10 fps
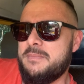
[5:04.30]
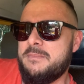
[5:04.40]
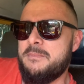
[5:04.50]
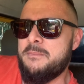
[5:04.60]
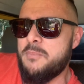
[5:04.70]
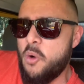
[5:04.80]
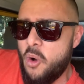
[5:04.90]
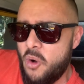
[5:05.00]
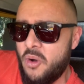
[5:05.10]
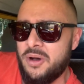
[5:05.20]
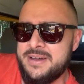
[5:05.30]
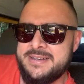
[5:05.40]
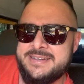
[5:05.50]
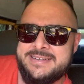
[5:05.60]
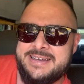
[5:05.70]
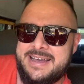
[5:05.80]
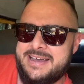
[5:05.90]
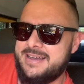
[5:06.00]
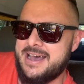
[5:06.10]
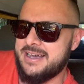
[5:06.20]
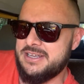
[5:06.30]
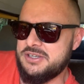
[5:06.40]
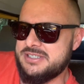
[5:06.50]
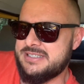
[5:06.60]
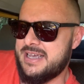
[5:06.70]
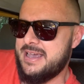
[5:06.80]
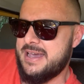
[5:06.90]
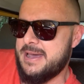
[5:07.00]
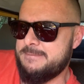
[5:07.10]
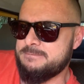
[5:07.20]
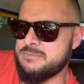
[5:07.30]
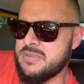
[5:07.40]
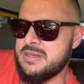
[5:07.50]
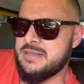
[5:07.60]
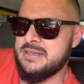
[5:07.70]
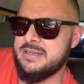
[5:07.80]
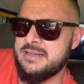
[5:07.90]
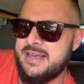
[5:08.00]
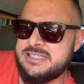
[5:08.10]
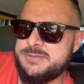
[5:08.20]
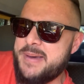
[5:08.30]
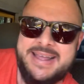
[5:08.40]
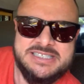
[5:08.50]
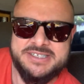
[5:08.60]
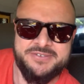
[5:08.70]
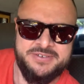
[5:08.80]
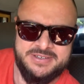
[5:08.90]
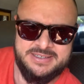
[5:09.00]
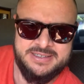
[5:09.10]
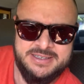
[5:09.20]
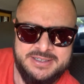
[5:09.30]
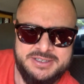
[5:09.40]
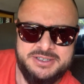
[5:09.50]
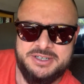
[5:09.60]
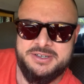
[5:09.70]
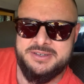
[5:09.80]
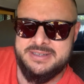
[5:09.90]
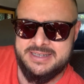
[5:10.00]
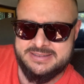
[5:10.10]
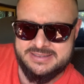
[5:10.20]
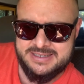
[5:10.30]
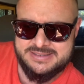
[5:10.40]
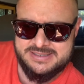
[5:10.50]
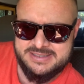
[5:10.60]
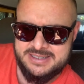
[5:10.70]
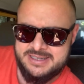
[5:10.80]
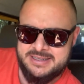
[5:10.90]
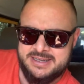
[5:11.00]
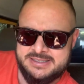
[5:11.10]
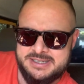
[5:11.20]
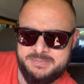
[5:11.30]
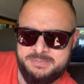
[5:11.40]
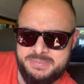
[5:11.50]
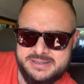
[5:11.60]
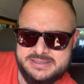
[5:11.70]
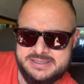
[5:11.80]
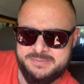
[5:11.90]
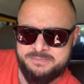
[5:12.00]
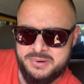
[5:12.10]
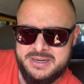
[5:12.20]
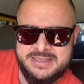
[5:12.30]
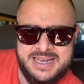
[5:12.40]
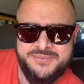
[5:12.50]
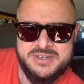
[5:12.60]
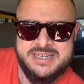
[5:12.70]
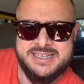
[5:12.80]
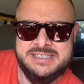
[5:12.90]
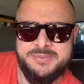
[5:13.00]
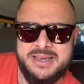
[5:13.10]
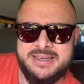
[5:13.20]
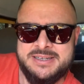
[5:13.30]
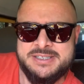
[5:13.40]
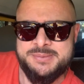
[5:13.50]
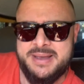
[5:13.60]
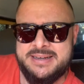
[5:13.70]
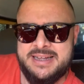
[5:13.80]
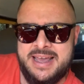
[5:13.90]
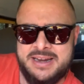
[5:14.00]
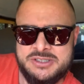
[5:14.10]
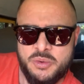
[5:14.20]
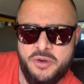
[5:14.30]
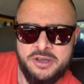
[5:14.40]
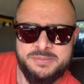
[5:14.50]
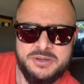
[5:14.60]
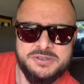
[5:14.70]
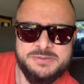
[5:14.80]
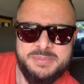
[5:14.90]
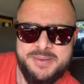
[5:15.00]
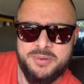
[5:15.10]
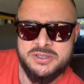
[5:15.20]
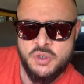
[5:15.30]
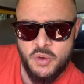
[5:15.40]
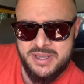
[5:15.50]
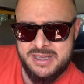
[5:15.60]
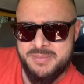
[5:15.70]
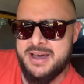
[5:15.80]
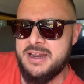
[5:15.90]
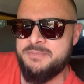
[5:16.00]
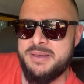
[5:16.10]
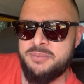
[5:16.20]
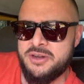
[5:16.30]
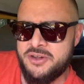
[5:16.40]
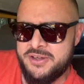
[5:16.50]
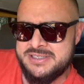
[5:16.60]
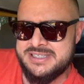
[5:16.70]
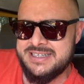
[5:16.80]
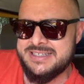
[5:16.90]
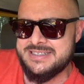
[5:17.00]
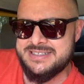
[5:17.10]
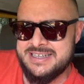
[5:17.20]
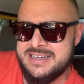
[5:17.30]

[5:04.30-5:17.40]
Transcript: more, how can you say, expansive. You know, it's a brilliant advertising mechanism, and it's worked because people are talking about it, people are noticing it. And